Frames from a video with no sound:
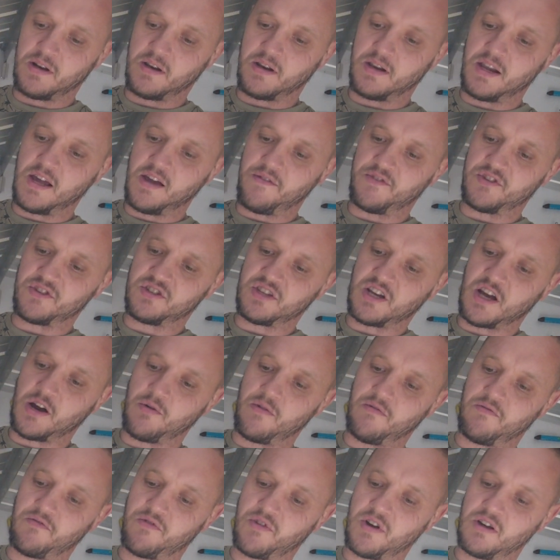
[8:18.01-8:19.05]
leather
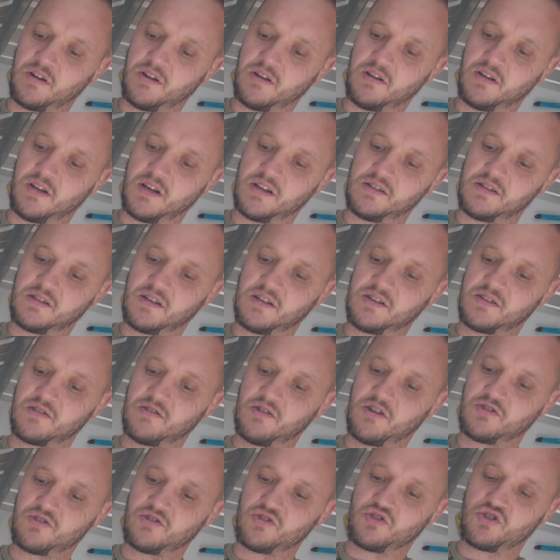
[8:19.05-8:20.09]
sewing thread in there, so that's
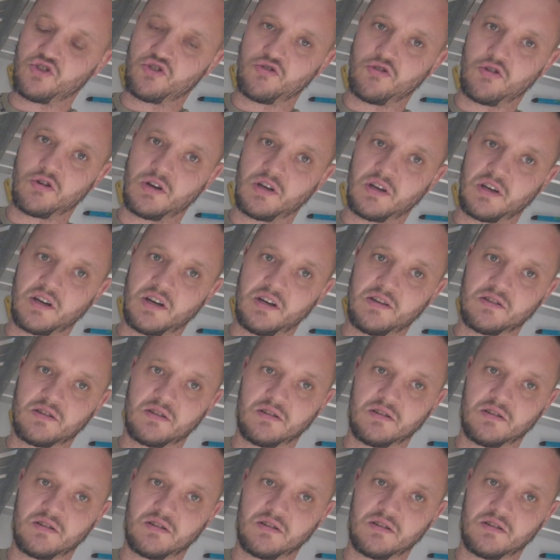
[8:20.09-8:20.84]
nice and strong in case